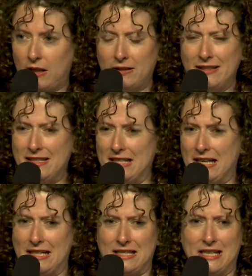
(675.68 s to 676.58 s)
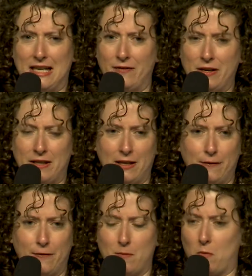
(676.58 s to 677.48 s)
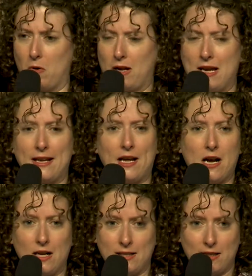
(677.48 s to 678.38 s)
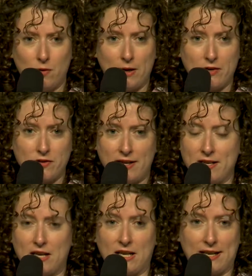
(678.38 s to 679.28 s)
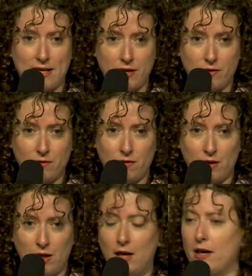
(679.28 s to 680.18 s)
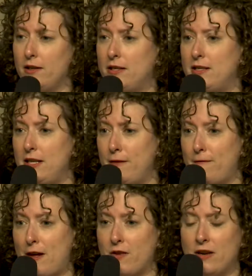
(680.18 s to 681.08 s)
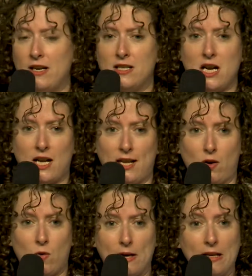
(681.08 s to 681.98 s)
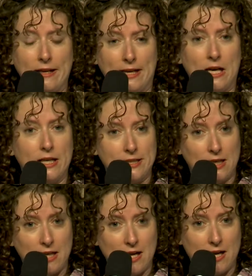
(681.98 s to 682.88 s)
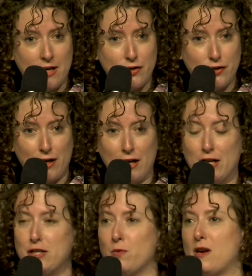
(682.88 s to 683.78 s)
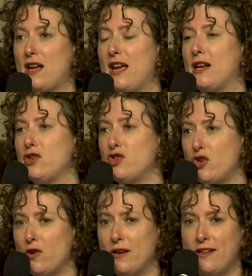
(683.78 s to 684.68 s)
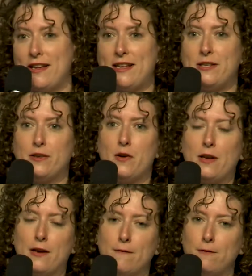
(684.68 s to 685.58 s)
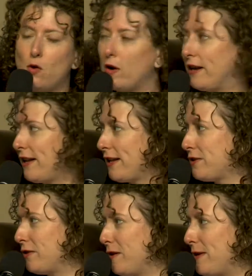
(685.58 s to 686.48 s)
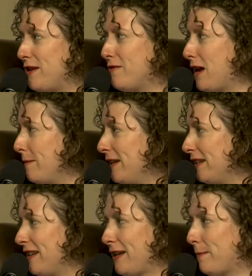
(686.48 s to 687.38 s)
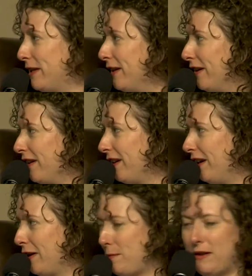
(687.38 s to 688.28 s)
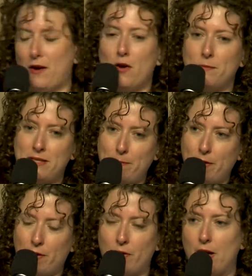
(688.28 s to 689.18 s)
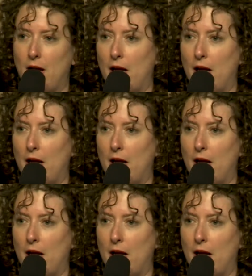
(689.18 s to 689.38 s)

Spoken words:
Linda had done everything from working as a cocktail waitress in a casino to de-feathering ducks and quails at a hunting lodge to working in insurance to owning a flooring store. I mean, you name it, Linda's been there. Yeah. At the Home Depot.